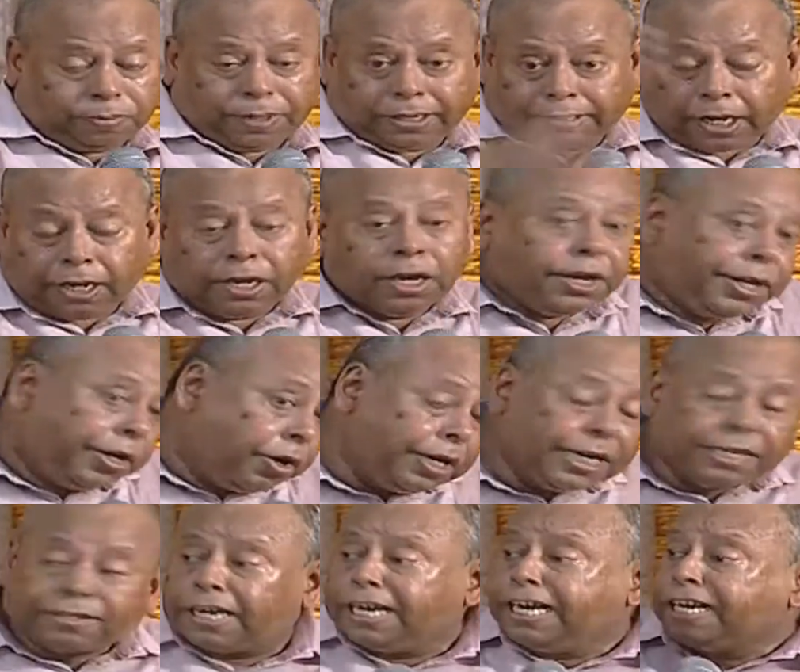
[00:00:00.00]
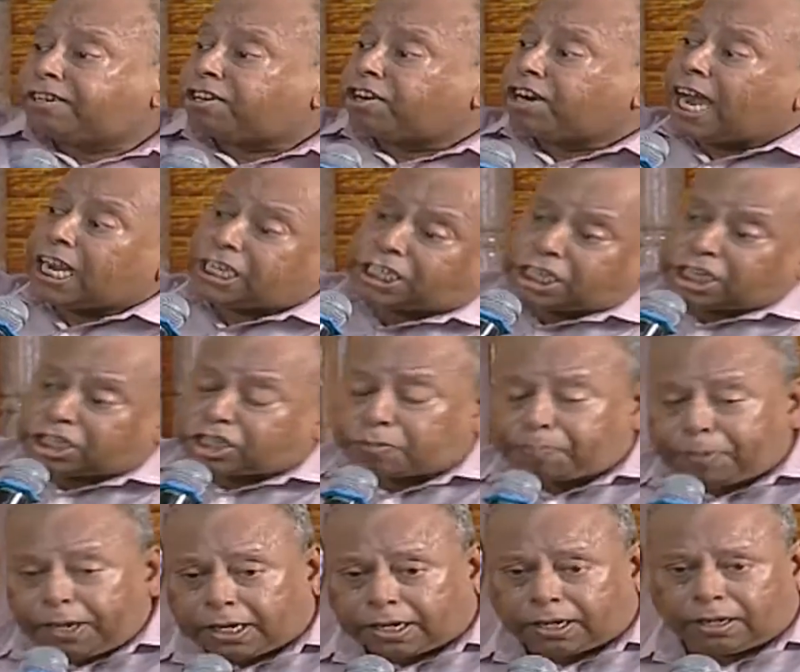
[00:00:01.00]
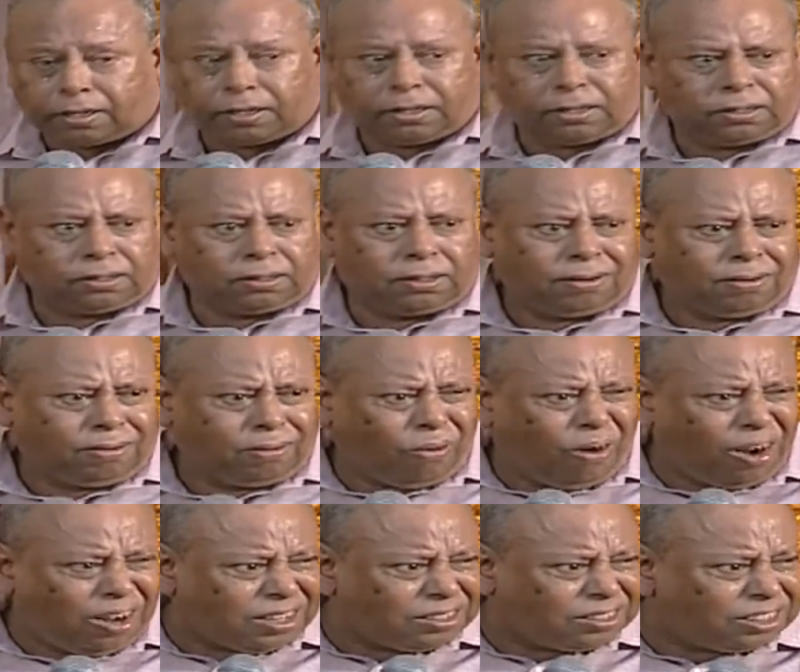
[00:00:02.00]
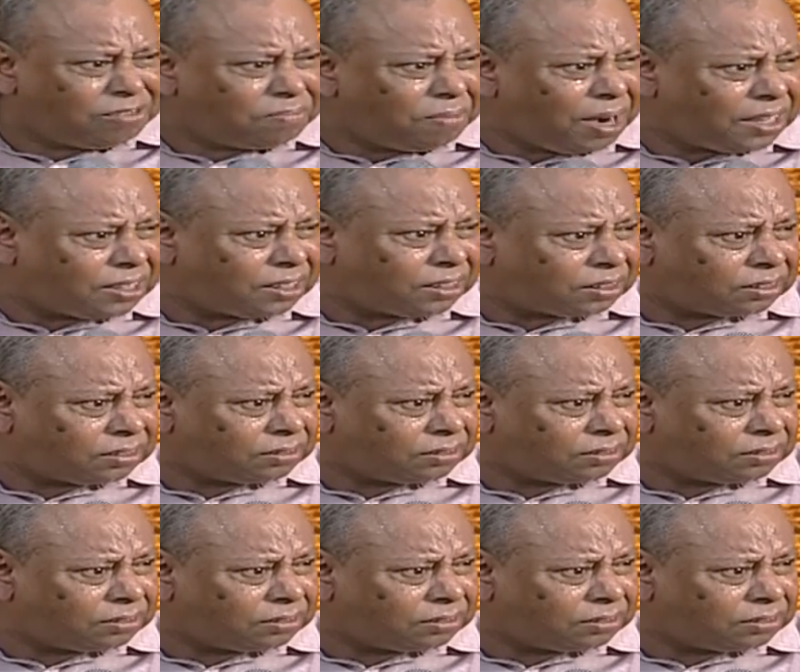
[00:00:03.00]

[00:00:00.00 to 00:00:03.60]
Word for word: me and say, No, he's an international speaker. What does it matter?